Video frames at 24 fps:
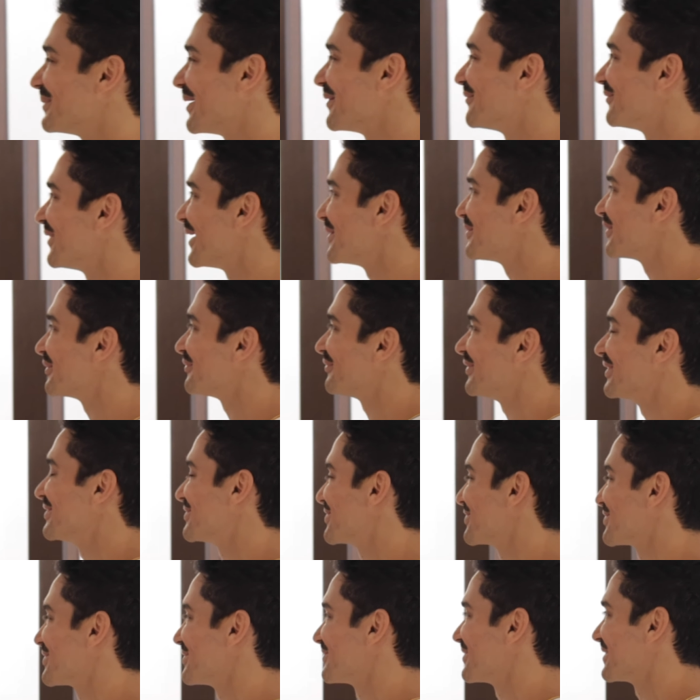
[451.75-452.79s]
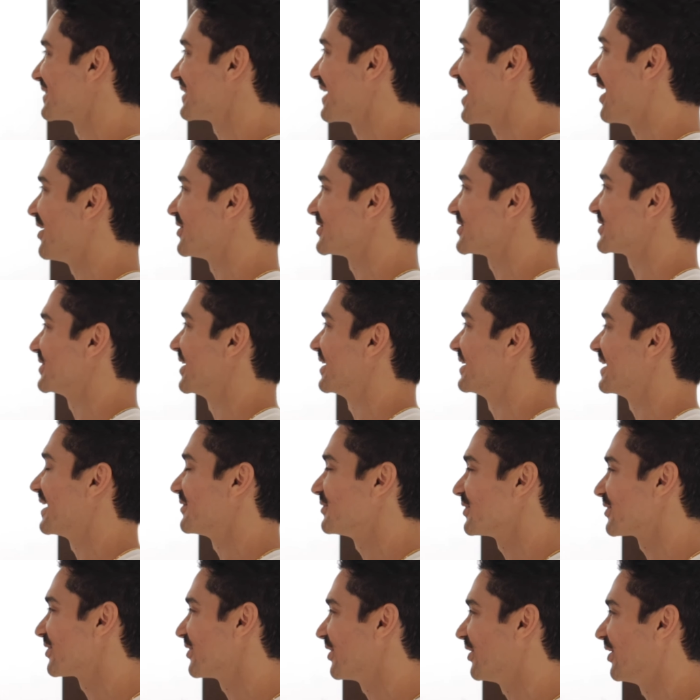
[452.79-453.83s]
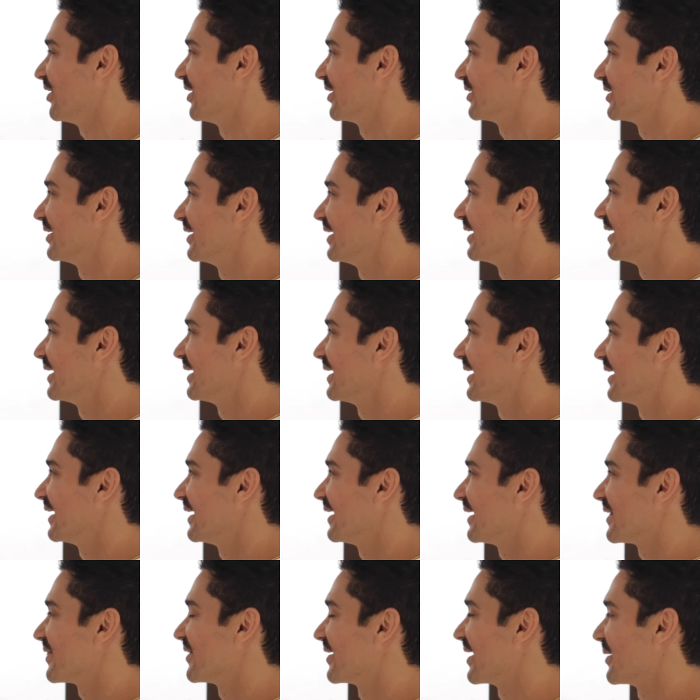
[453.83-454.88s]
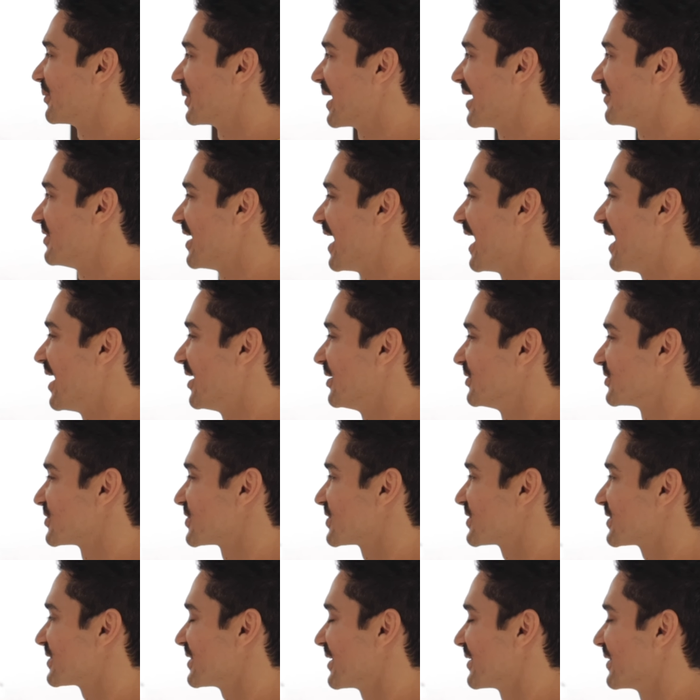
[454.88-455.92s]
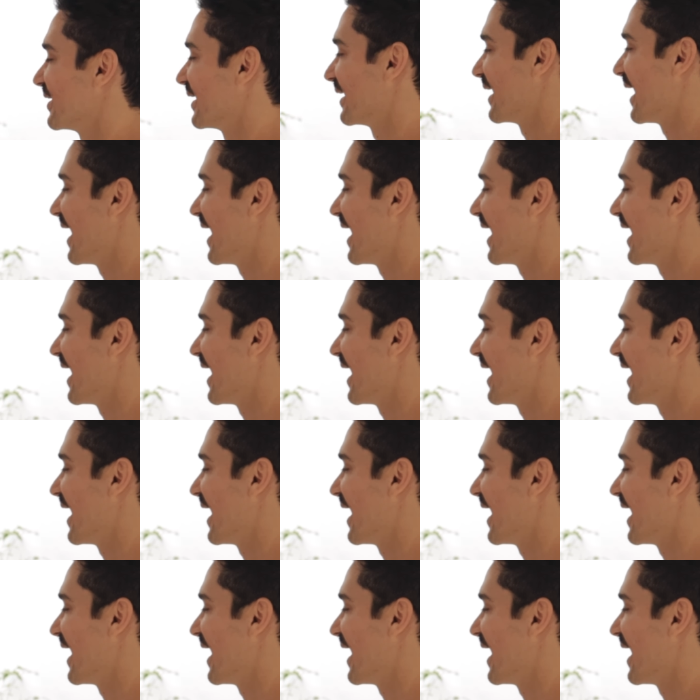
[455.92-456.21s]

of my favorite features of this house, and I never thought that I would have a house that